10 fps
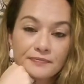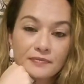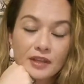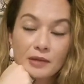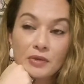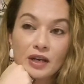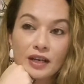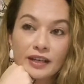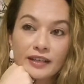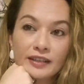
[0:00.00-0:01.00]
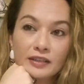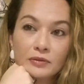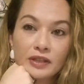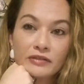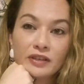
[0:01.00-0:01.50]
Thereby,
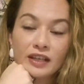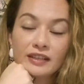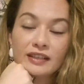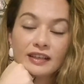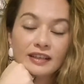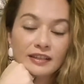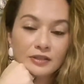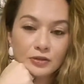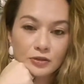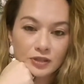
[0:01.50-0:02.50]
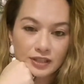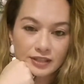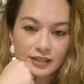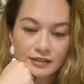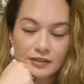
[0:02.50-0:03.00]
we find it hard to
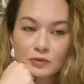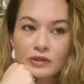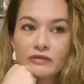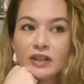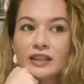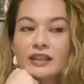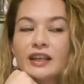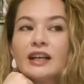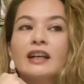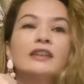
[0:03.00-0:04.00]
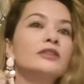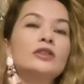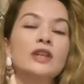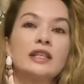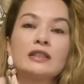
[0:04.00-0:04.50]
trust others, we find it hard to
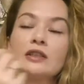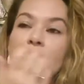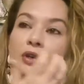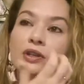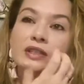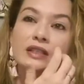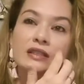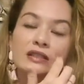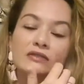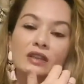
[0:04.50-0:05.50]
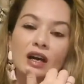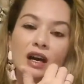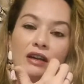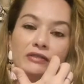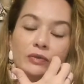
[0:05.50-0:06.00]
trust in the processes of
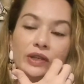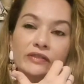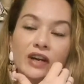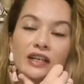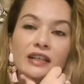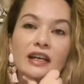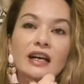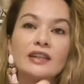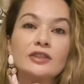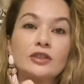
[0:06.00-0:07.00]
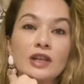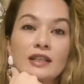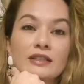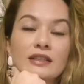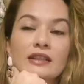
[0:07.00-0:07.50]
life, and we find it hard to
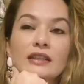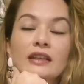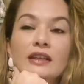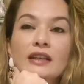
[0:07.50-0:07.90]
trust in,